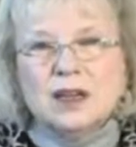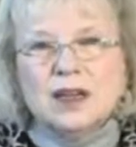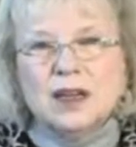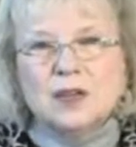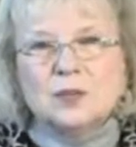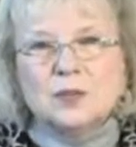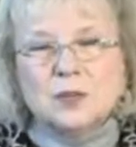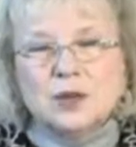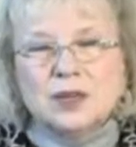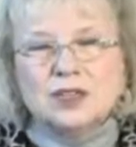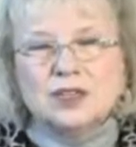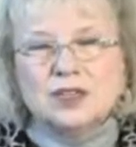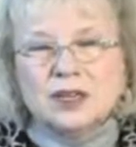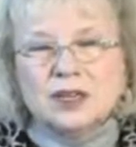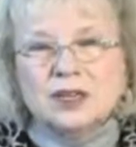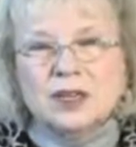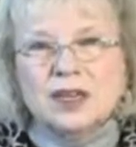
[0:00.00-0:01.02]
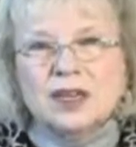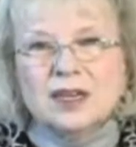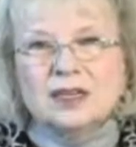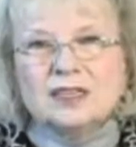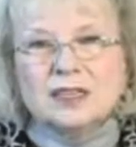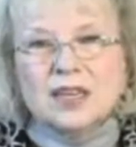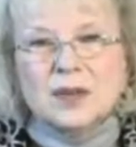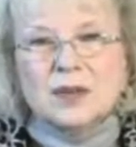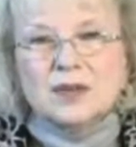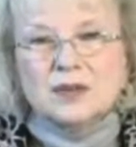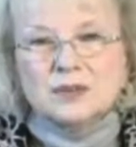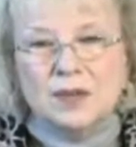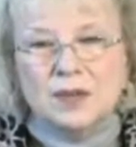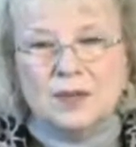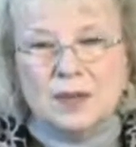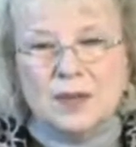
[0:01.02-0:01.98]
and preaching is coming
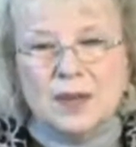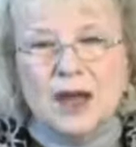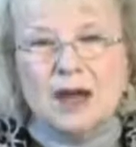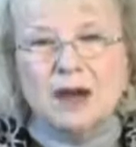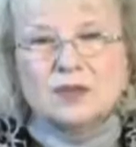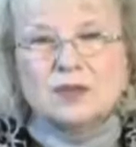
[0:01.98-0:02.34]
from the power